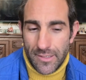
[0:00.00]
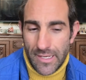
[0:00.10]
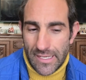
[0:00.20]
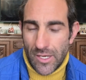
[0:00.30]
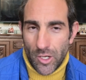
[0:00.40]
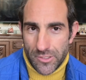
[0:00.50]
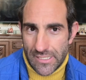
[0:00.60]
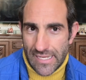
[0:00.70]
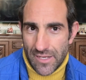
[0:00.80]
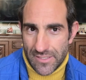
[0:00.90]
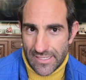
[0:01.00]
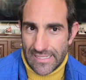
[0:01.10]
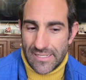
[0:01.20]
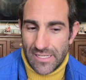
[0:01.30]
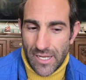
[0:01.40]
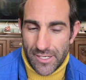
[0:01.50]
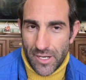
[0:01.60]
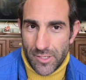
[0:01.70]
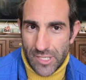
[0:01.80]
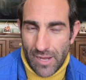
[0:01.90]
Nicky constantly tells us that he doesn't like to
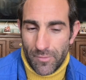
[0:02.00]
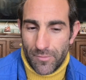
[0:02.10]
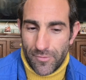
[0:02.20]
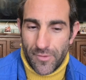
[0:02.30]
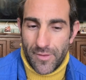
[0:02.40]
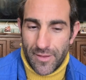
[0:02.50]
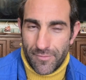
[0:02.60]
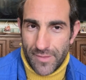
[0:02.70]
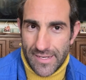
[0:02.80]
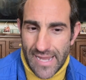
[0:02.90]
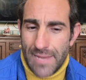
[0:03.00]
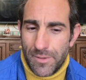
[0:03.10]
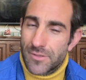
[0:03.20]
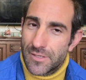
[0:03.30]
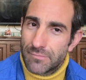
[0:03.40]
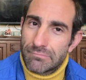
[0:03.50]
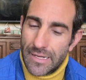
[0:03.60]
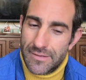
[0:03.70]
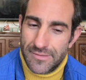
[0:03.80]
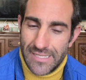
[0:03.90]
go to Cheltenham for their debuts,
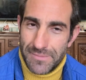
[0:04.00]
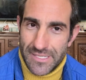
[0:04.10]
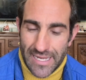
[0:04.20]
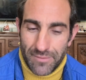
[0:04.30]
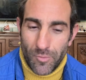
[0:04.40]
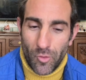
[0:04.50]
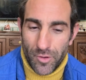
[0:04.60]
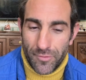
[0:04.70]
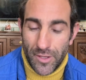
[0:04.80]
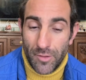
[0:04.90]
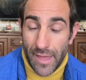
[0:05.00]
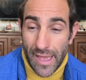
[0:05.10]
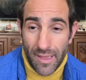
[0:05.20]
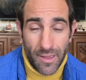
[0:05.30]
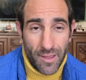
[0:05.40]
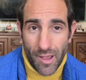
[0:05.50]
and seems to send more than a few there.